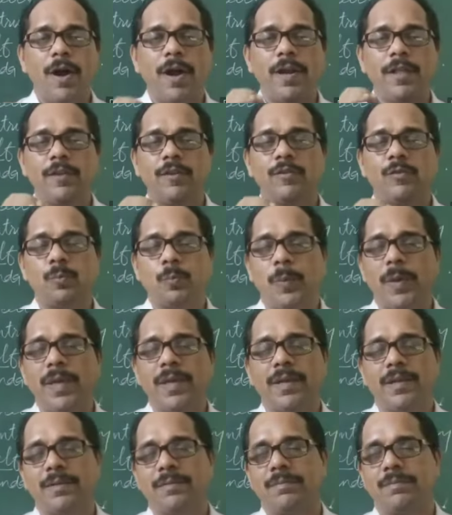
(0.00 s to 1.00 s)
you
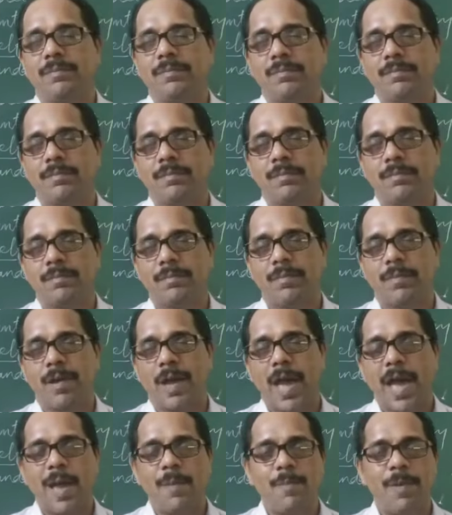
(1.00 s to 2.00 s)
speak,
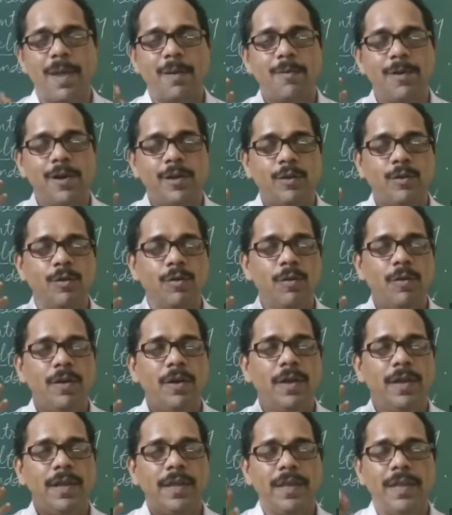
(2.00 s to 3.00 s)
I am able
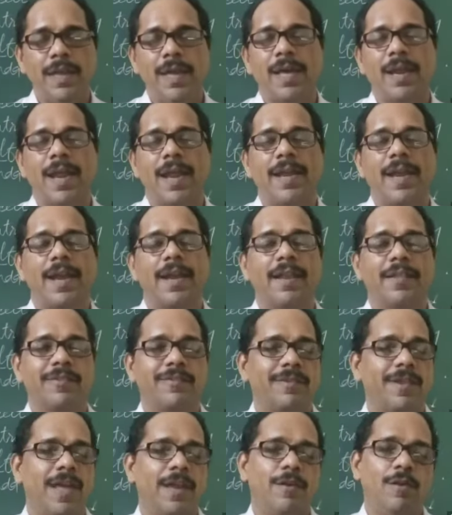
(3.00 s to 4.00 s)
to hear and
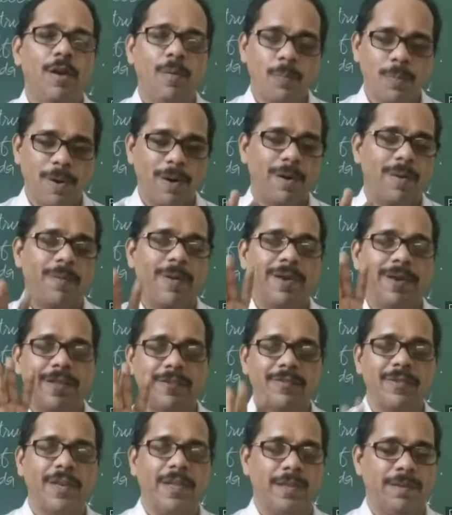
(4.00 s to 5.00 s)
understand. No problem, I am
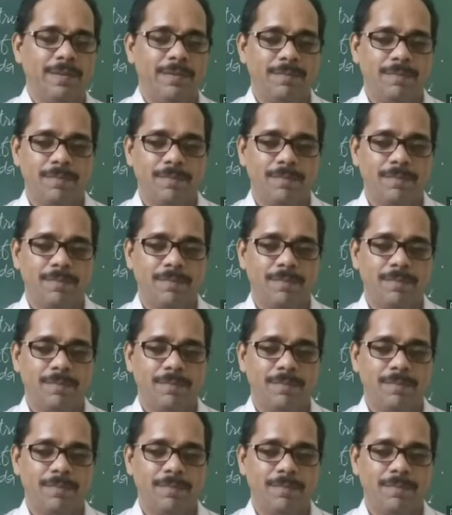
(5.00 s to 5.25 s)
listening.